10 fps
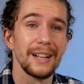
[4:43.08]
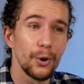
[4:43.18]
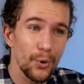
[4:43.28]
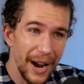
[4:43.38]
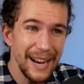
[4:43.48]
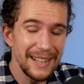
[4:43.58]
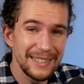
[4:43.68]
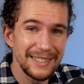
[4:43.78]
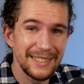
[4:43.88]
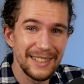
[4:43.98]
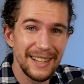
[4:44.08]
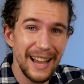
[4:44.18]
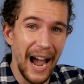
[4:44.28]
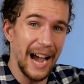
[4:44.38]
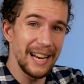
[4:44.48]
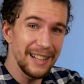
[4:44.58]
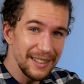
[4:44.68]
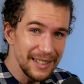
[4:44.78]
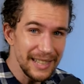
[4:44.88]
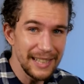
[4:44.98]
greatest and a
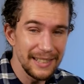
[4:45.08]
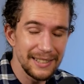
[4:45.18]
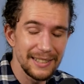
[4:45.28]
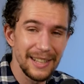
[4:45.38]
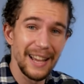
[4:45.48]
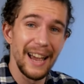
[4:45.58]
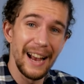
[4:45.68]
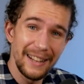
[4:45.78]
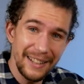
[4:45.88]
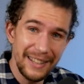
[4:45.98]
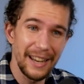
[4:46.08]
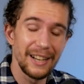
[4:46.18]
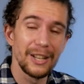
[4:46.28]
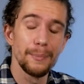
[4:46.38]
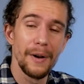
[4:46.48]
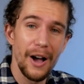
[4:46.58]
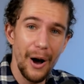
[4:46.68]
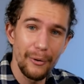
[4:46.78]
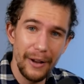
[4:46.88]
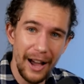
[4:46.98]
least in the kingdom
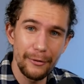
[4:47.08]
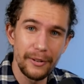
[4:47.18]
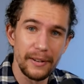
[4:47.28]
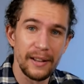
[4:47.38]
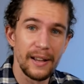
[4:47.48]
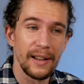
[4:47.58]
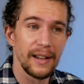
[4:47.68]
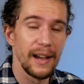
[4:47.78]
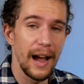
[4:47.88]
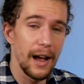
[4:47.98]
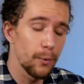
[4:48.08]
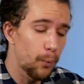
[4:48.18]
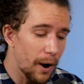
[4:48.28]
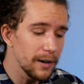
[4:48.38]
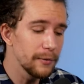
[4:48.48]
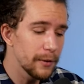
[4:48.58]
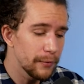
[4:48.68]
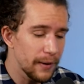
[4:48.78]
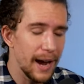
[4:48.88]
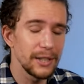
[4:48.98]
of heaven. And one of the
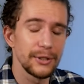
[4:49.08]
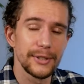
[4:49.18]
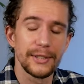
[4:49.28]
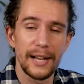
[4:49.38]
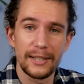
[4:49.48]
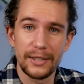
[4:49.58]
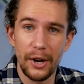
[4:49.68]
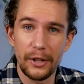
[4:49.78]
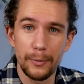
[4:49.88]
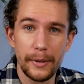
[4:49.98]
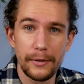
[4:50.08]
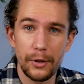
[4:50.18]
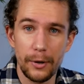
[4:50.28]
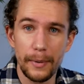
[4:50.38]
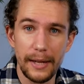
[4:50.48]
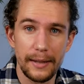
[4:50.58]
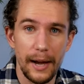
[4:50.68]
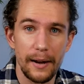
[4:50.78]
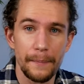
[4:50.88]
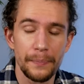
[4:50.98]
factors that is going to be determining
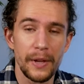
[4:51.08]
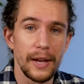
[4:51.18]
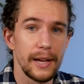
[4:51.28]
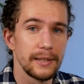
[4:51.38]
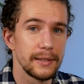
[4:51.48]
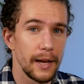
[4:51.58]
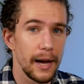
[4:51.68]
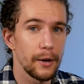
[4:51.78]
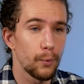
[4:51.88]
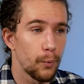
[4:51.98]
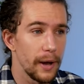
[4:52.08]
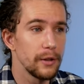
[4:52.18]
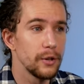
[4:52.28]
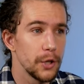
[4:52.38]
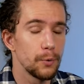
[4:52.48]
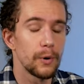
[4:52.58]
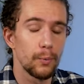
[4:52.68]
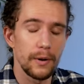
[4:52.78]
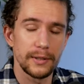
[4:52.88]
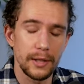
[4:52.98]
that is that whether you
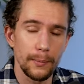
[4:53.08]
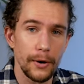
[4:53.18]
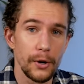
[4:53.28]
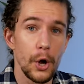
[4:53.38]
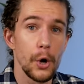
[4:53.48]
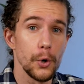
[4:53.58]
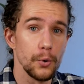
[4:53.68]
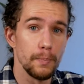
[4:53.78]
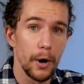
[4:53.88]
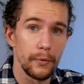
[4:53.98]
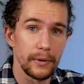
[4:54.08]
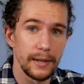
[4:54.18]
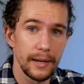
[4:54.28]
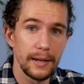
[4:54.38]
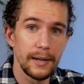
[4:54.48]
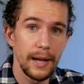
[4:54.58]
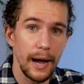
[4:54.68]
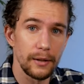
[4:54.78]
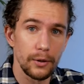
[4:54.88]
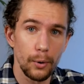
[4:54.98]
were someone who both did
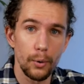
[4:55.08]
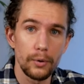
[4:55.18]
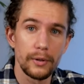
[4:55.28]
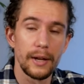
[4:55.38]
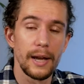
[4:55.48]
and taught